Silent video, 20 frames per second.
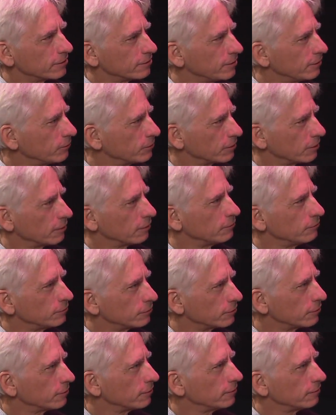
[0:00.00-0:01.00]
because he was a
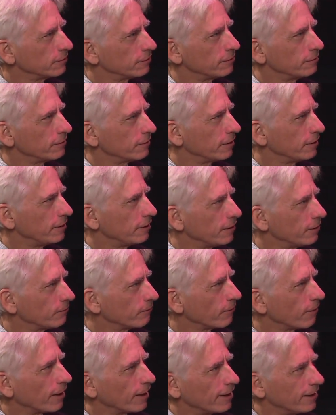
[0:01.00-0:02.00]
loser and couldn't get anything
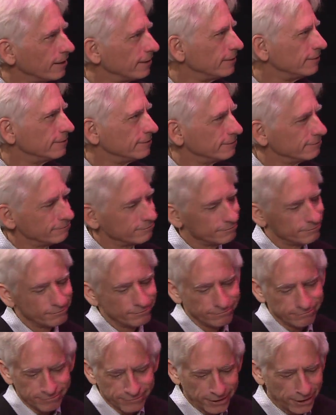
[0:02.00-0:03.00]
right, and
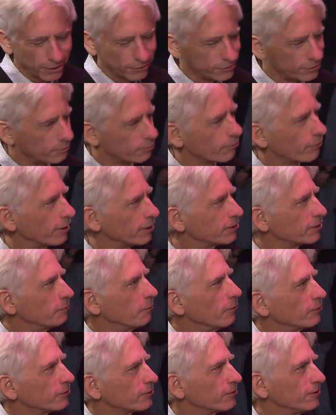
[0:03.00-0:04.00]
depressed
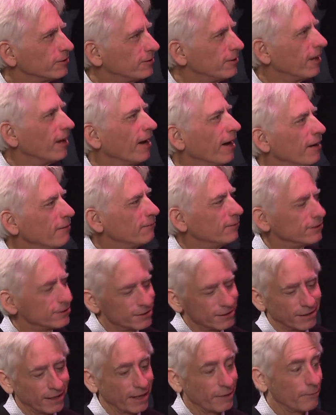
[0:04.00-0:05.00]
most of the time. It
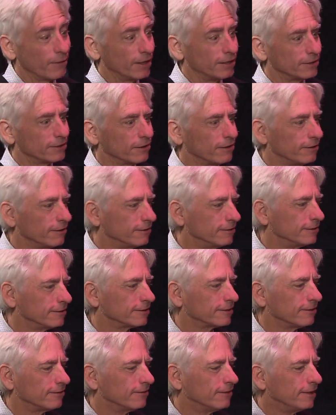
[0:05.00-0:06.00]
was like my childhood.
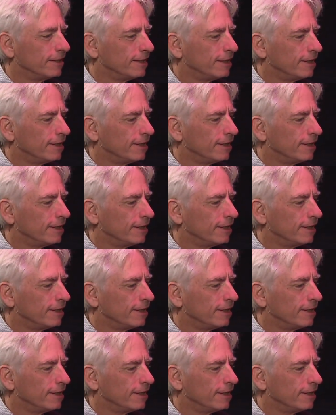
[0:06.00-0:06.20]
So